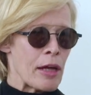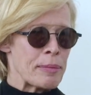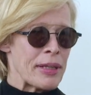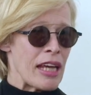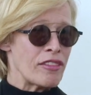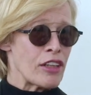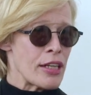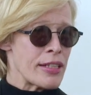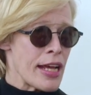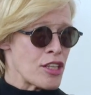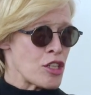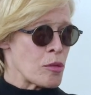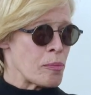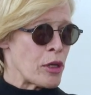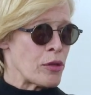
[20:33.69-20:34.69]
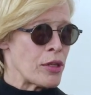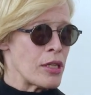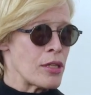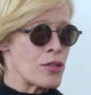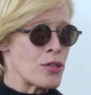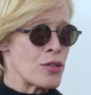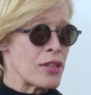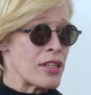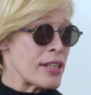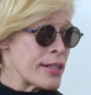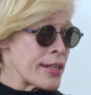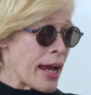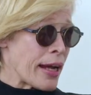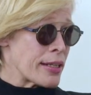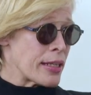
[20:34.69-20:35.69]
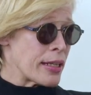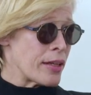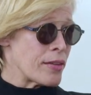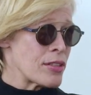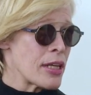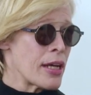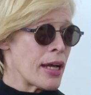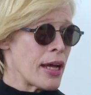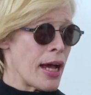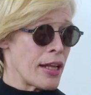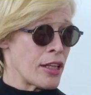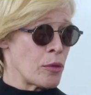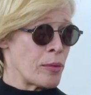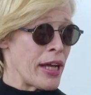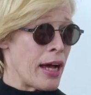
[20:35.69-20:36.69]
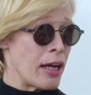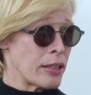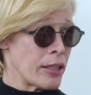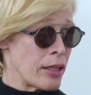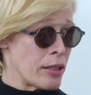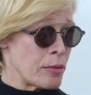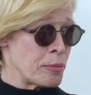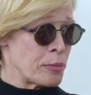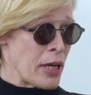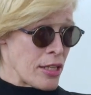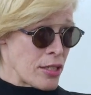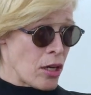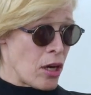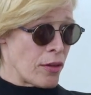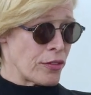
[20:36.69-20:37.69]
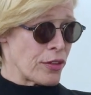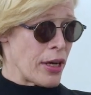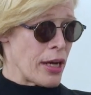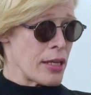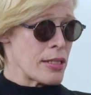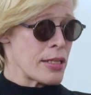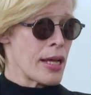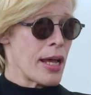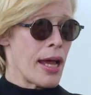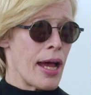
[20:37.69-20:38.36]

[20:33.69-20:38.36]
gave our testimonies to the detectives, and then we held a press conference,